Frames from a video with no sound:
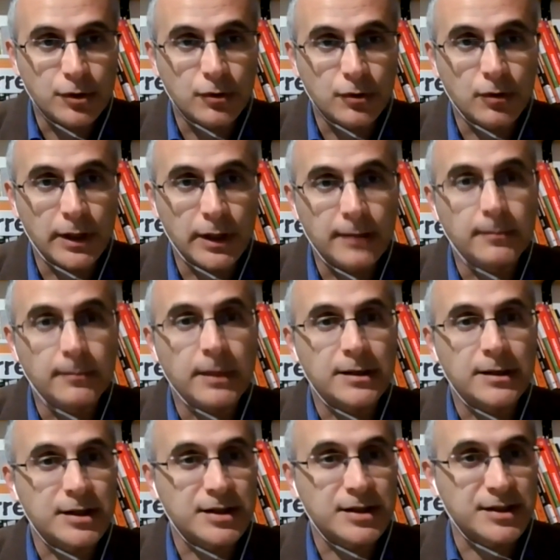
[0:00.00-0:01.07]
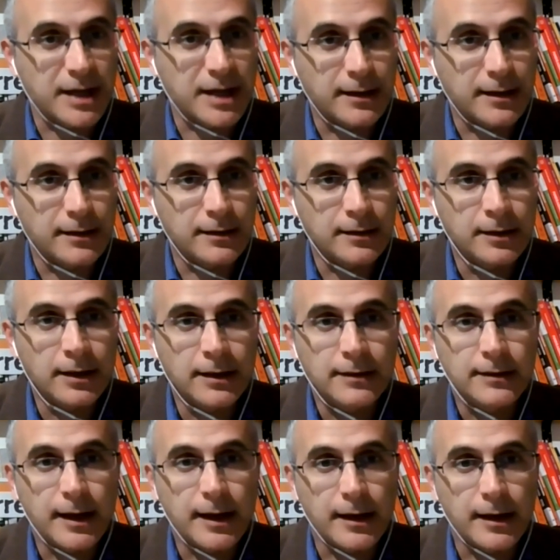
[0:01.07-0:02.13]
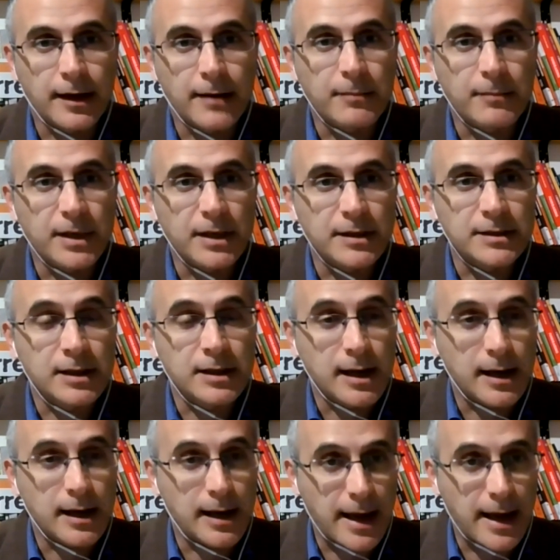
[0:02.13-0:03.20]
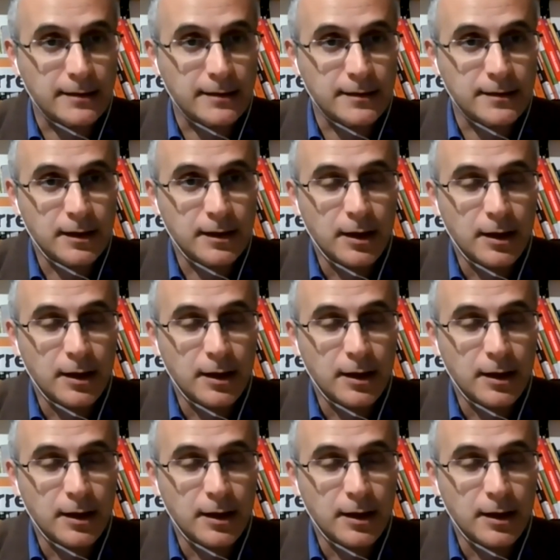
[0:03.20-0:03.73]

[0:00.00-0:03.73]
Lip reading: Sole means sun, terre means lands.